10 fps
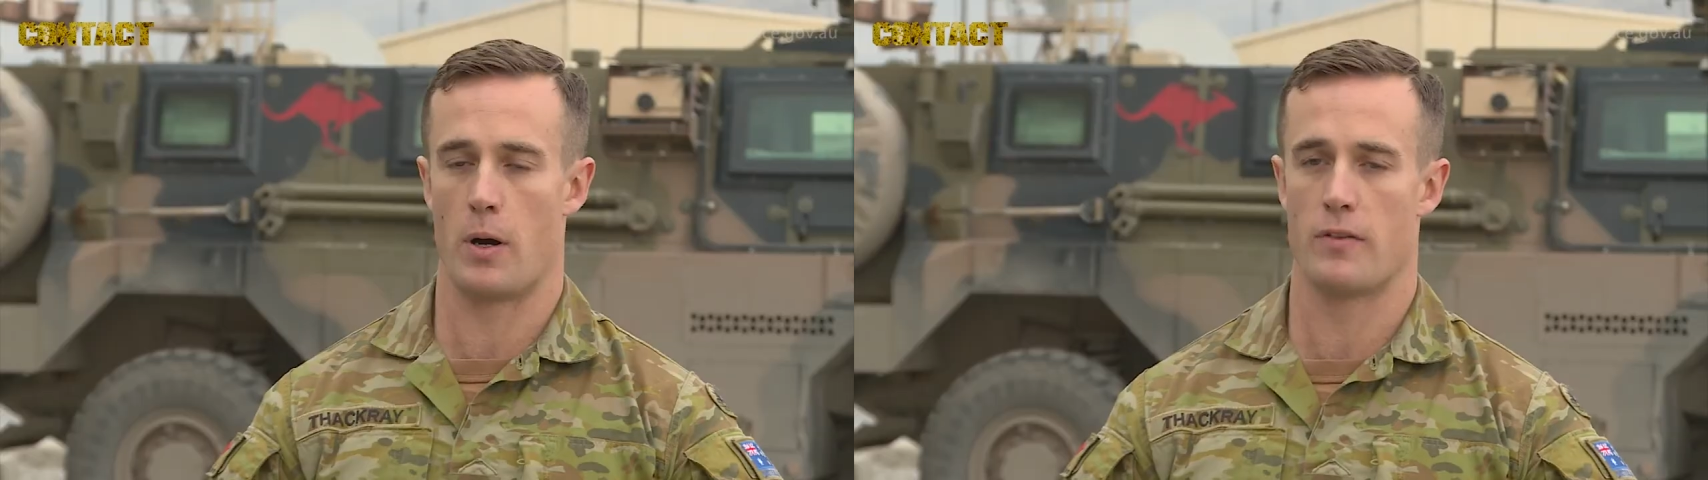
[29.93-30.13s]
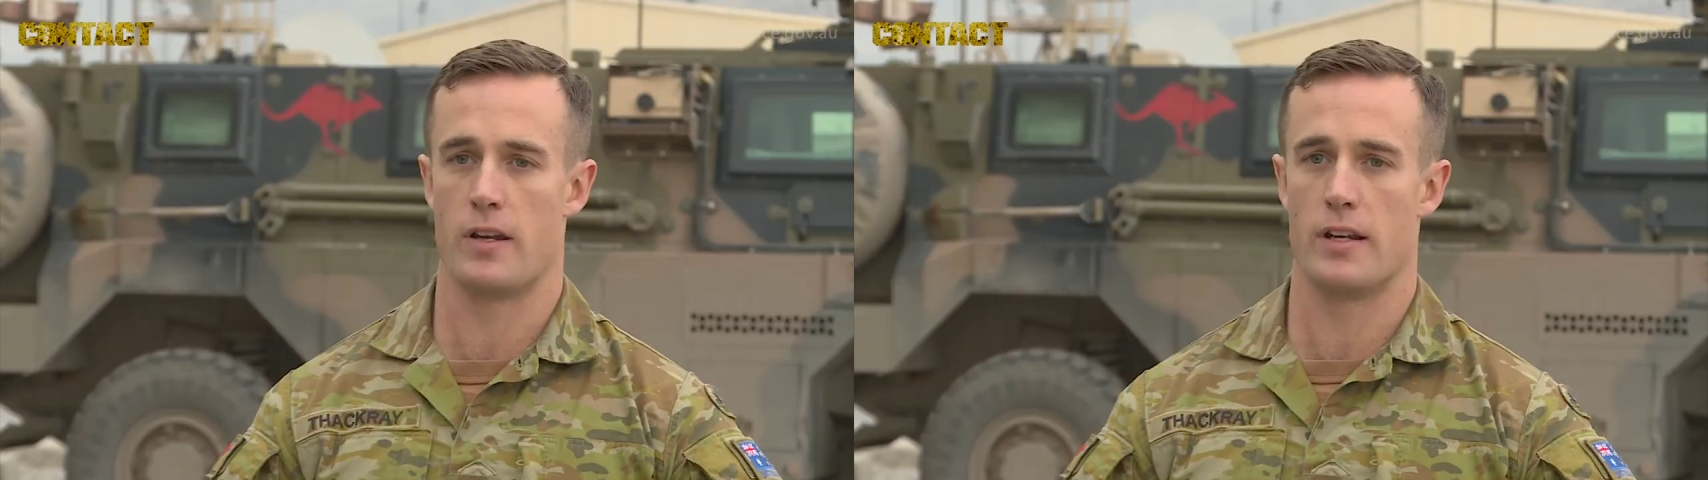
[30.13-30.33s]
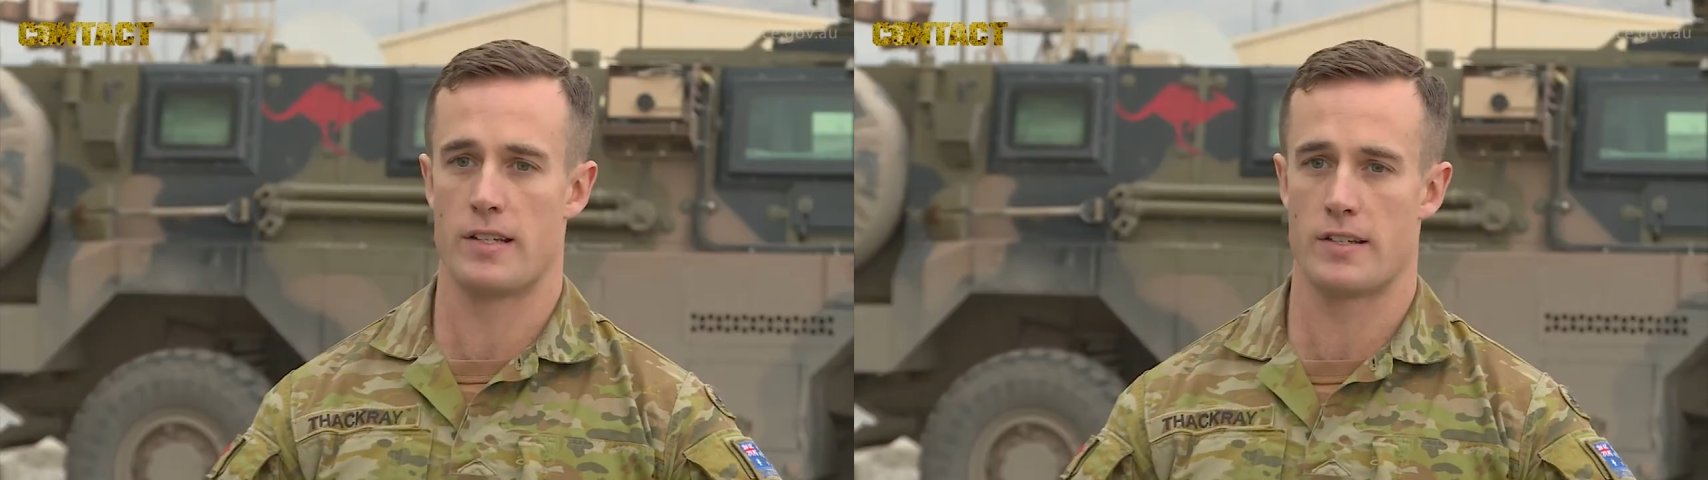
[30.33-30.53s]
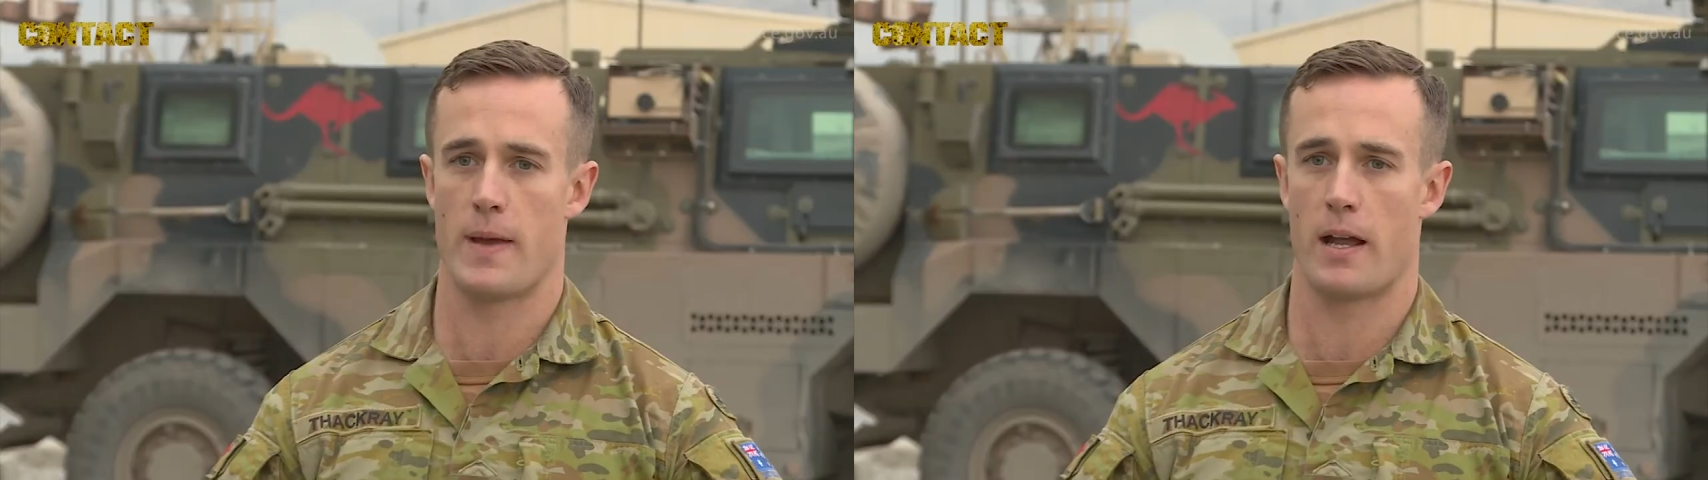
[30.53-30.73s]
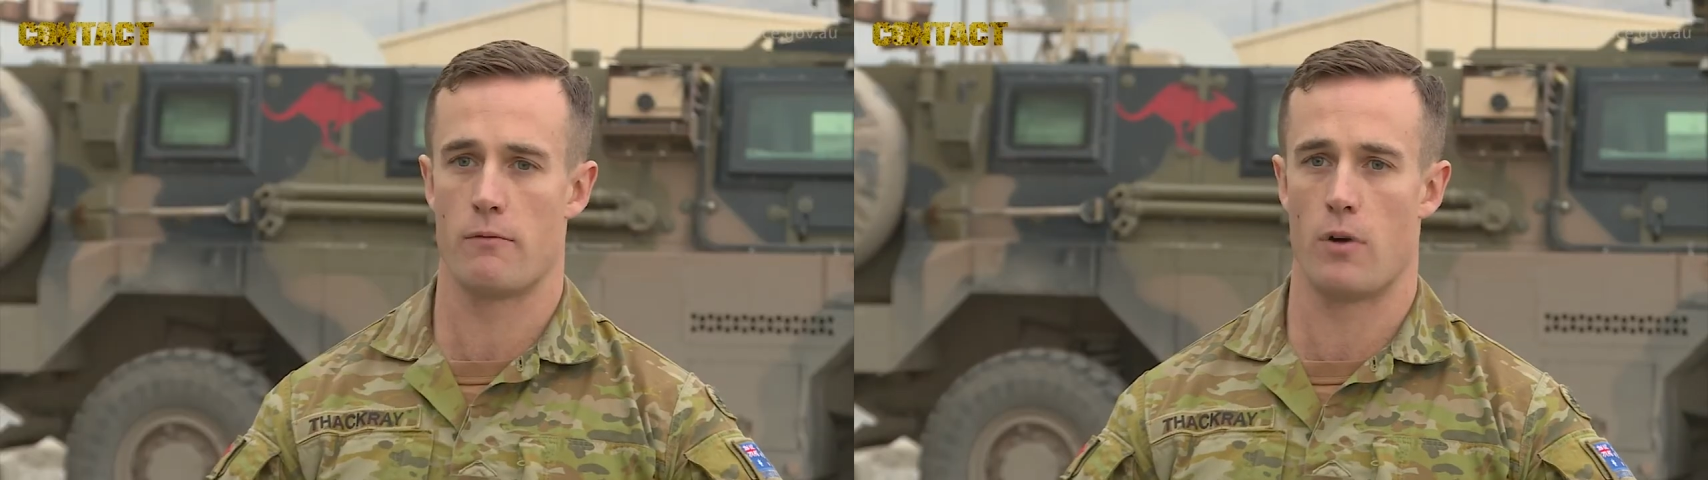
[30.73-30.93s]
both in a
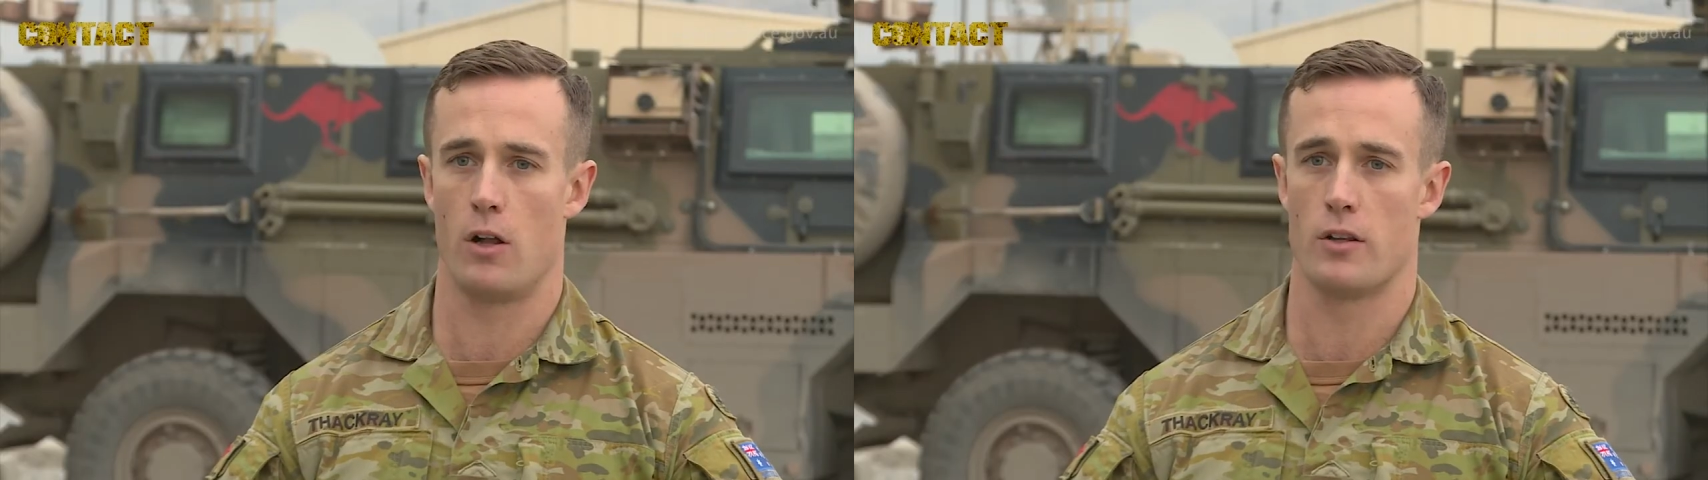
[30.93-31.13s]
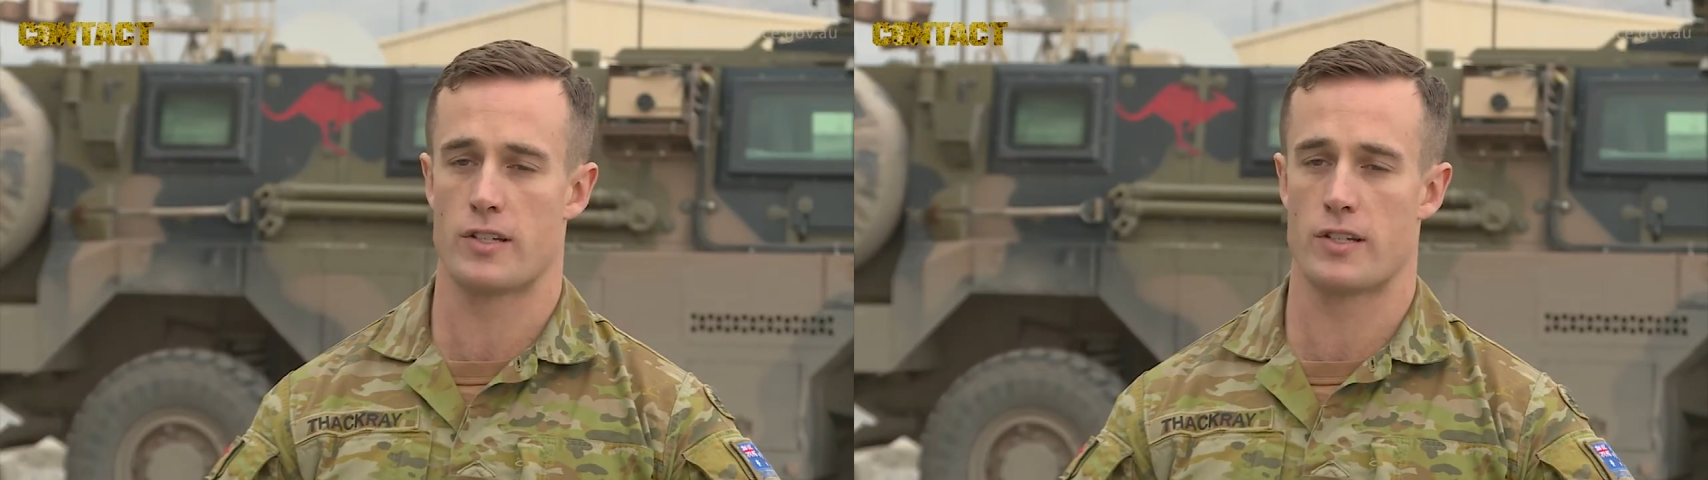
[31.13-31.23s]
dismounted role